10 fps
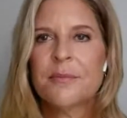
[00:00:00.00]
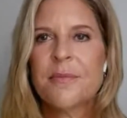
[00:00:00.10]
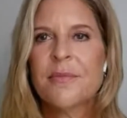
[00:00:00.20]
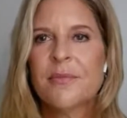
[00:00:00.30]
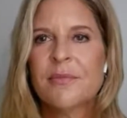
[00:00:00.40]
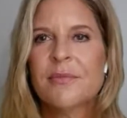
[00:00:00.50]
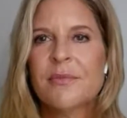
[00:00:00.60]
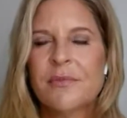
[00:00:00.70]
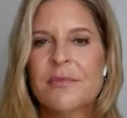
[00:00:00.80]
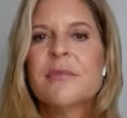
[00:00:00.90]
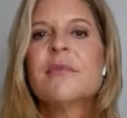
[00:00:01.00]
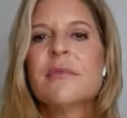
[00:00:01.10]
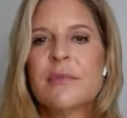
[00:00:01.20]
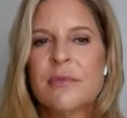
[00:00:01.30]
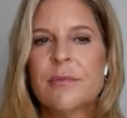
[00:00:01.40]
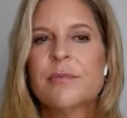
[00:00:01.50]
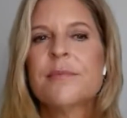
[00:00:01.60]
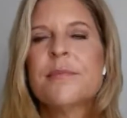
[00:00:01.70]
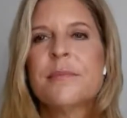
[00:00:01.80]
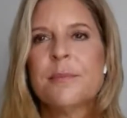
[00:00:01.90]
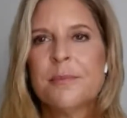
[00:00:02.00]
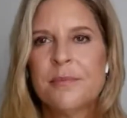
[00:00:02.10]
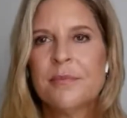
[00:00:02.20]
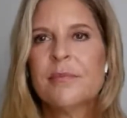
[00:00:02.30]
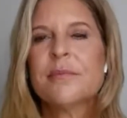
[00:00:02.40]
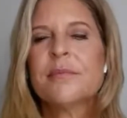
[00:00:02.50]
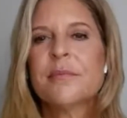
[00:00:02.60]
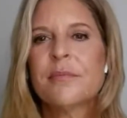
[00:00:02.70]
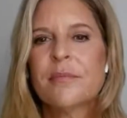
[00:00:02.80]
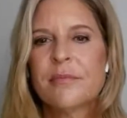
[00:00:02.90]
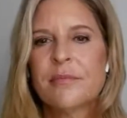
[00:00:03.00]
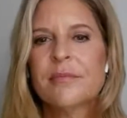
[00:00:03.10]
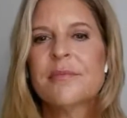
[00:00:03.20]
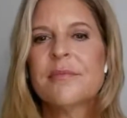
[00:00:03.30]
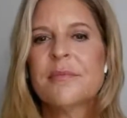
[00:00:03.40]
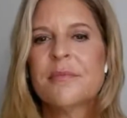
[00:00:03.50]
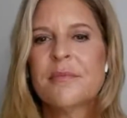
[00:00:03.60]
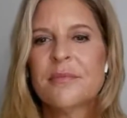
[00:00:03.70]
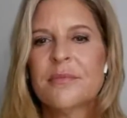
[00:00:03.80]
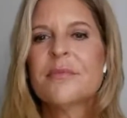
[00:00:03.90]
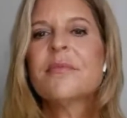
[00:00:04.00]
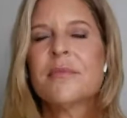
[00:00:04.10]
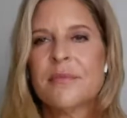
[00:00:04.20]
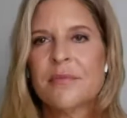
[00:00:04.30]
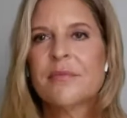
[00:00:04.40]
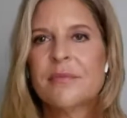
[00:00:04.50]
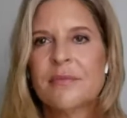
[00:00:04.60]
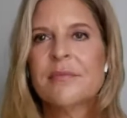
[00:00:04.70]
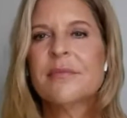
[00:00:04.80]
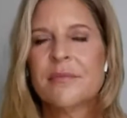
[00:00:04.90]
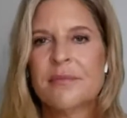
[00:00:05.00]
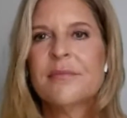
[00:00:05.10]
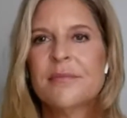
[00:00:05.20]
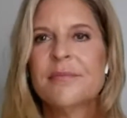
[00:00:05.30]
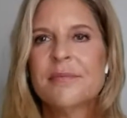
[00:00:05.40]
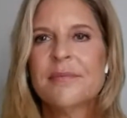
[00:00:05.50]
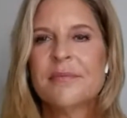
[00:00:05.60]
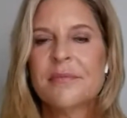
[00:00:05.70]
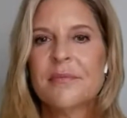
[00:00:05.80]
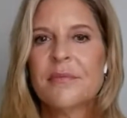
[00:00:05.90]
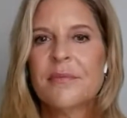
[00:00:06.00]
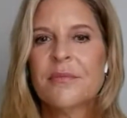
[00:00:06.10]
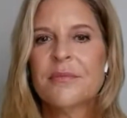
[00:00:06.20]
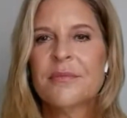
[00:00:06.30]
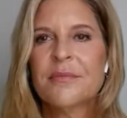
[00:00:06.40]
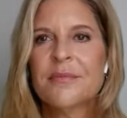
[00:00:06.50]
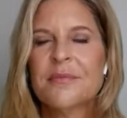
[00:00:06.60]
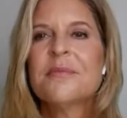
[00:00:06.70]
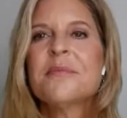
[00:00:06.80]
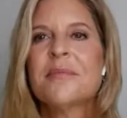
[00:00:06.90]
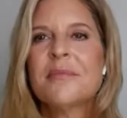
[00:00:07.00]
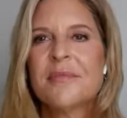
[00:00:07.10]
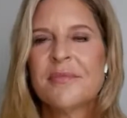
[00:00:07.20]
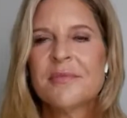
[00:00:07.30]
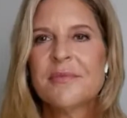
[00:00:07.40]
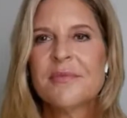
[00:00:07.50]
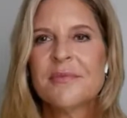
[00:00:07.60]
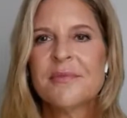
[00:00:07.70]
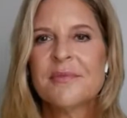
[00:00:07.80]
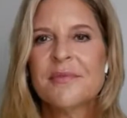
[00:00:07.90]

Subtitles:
No words are spoken by the person on screen.